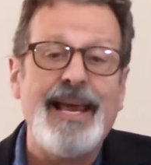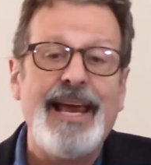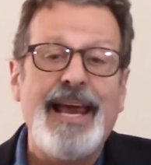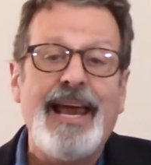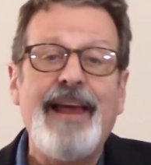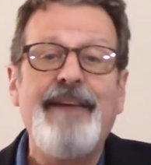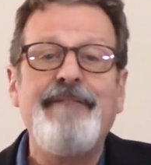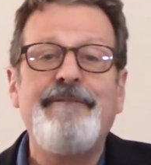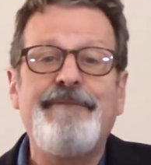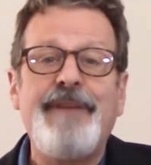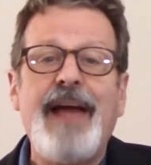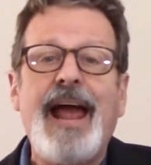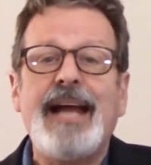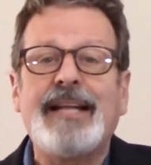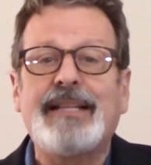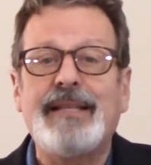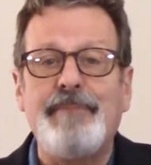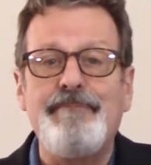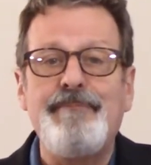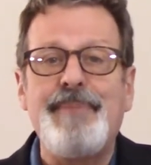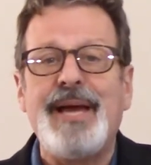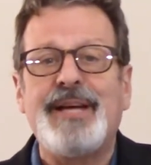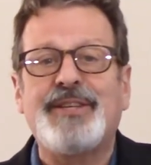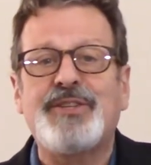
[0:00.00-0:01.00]
In fact, the
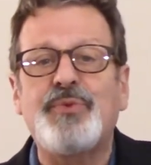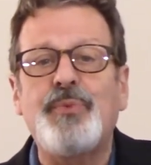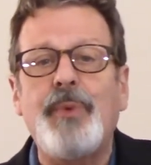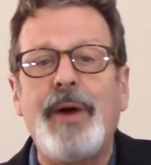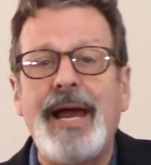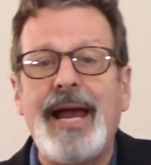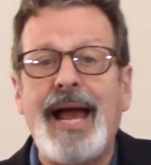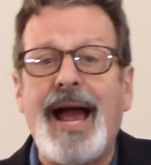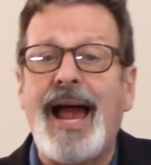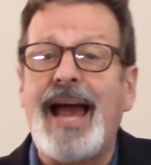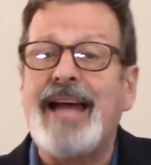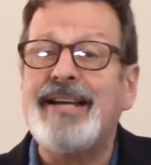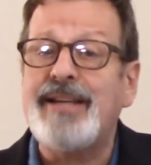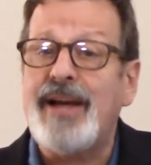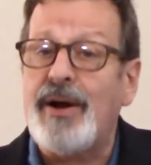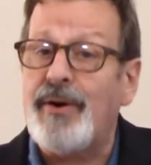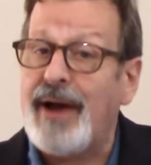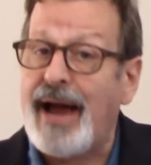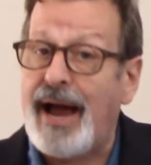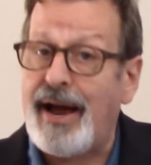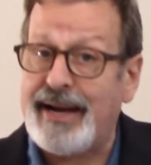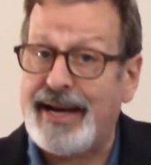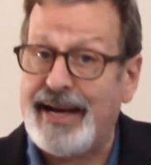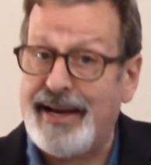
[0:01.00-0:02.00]
best way I know
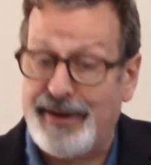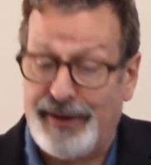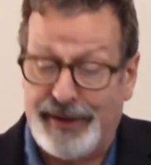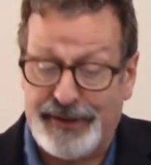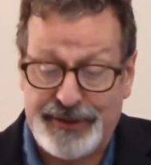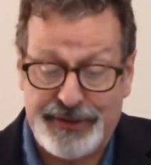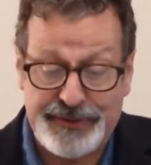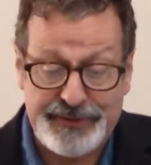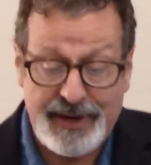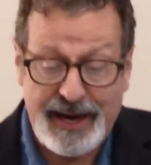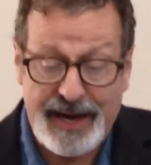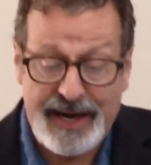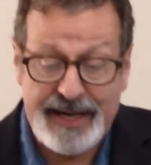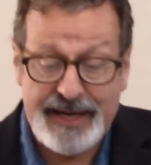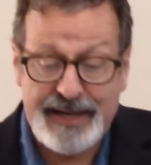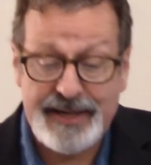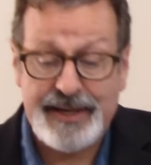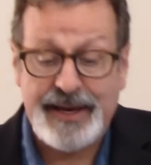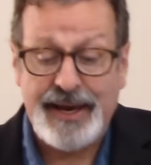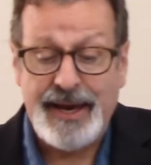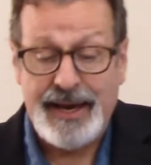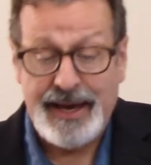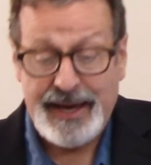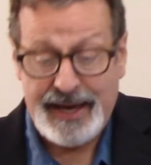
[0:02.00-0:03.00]
how to illustrate
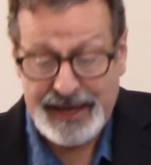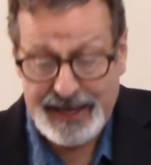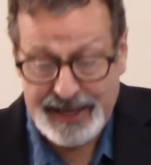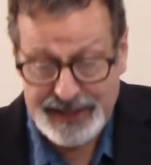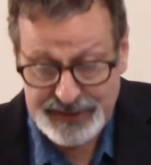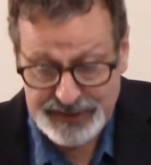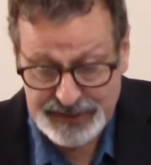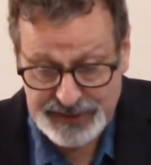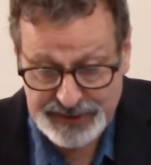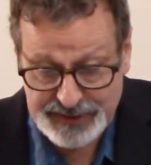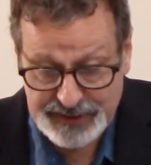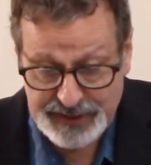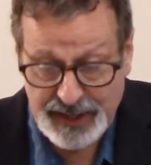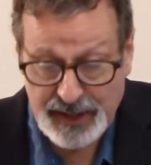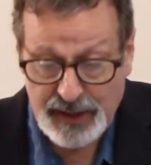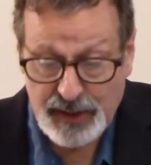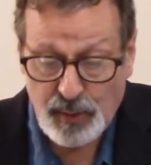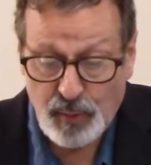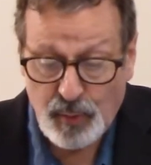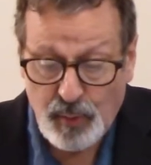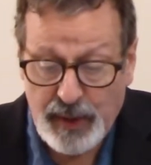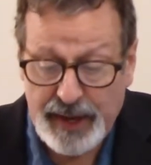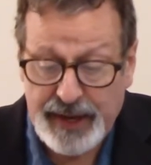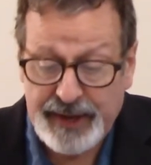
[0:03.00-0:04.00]
it is
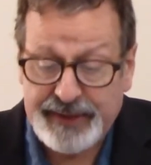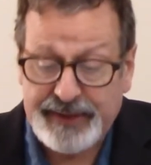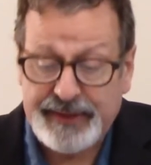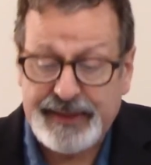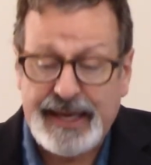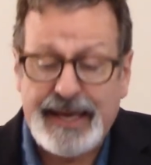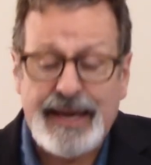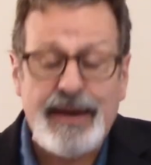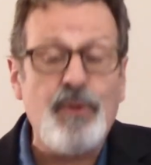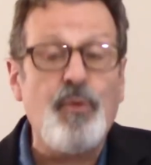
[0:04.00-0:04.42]
with the